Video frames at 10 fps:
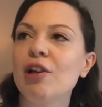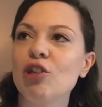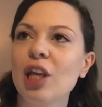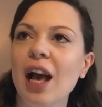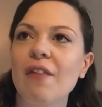
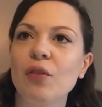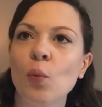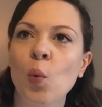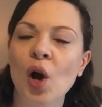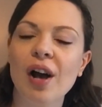She had the
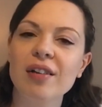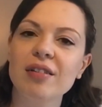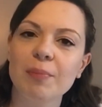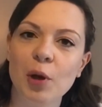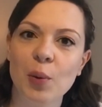
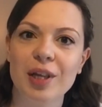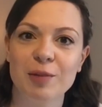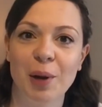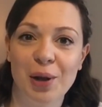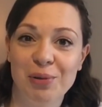worst poo
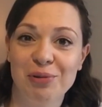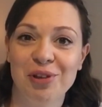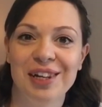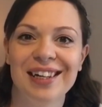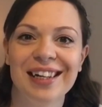
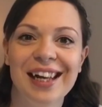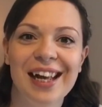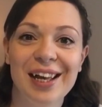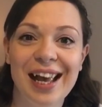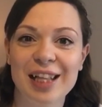explosion.
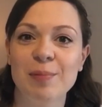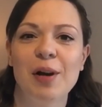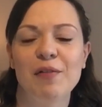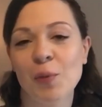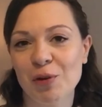
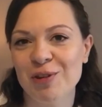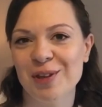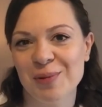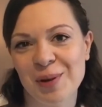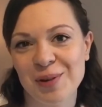Isabel, if you watch
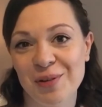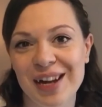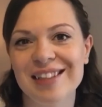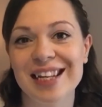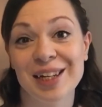this, when you're
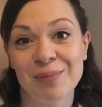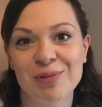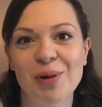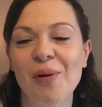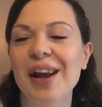18, I'm
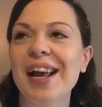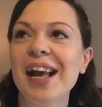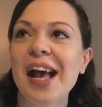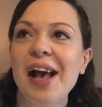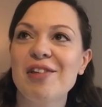sorry.
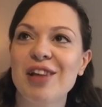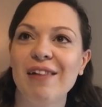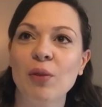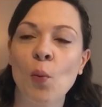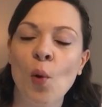She
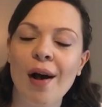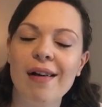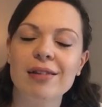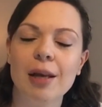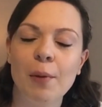had the
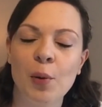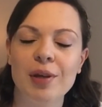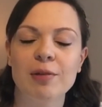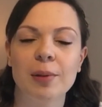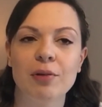worst poo
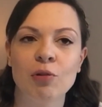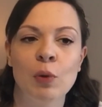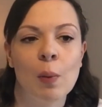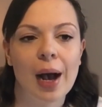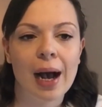explosion.
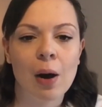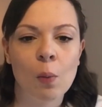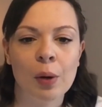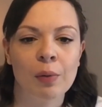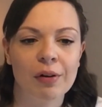We were
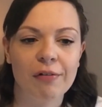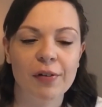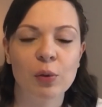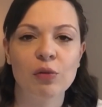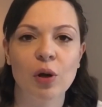out, we were at
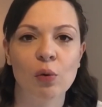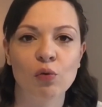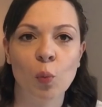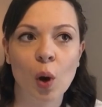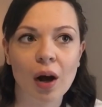Phil's
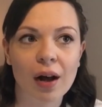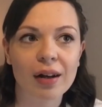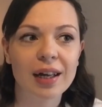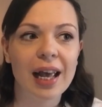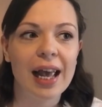old
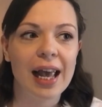work.